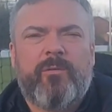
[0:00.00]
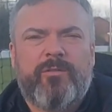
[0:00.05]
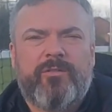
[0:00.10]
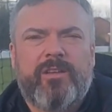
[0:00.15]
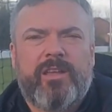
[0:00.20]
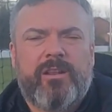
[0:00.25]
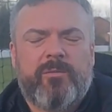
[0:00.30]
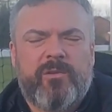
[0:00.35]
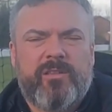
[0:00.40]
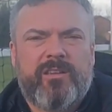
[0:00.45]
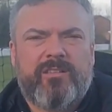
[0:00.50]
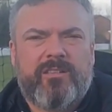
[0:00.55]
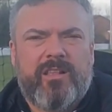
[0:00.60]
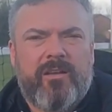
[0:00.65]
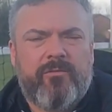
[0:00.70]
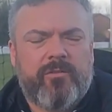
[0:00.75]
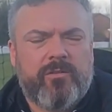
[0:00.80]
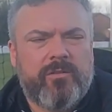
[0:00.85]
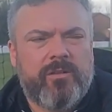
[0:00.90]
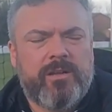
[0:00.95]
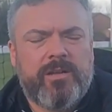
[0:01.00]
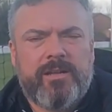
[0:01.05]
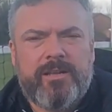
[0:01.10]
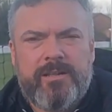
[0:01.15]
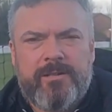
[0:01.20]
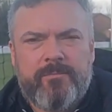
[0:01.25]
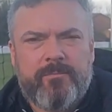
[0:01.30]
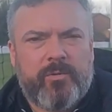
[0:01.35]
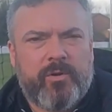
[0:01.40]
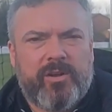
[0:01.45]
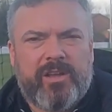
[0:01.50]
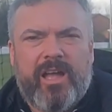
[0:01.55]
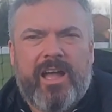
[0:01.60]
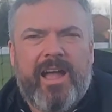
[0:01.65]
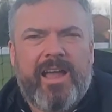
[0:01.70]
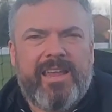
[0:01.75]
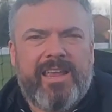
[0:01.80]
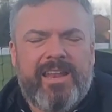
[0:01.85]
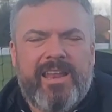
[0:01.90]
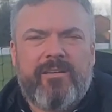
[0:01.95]
We've seen him at this level, but
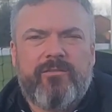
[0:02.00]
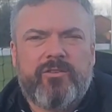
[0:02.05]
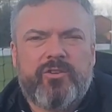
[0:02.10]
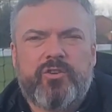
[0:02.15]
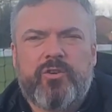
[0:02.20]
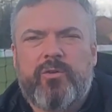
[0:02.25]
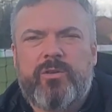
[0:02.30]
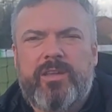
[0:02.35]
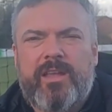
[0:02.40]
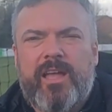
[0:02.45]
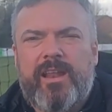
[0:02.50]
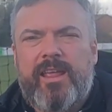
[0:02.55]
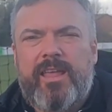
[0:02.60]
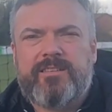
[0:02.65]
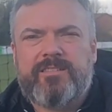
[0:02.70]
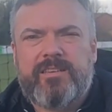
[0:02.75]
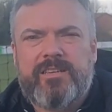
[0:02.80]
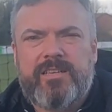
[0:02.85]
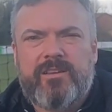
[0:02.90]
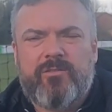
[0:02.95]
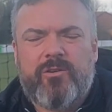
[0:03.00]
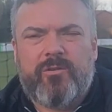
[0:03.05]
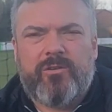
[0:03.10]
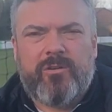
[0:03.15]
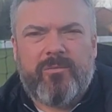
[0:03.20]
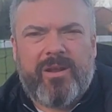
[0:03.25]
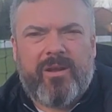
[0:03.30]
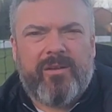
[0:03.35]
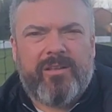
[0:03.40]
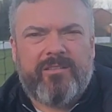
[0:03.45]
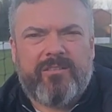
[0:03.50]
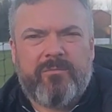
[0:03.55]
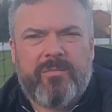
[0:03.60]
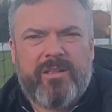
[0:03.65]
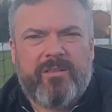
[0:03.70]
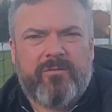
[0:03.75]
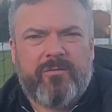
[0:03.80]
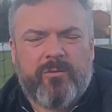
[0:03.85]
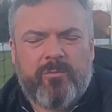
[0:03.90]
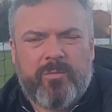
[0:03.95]
Kai, you're never sure when you get an 18-year-old coming out into
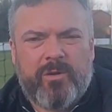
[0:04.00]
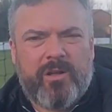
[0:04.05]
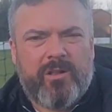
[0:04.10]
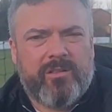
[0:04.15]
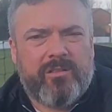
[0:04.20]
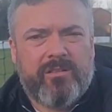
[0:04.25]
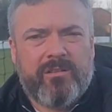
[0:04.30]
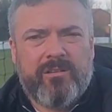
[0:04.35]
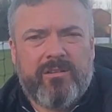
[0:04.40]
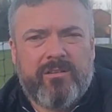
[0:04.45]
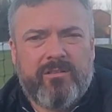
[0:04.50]
men's football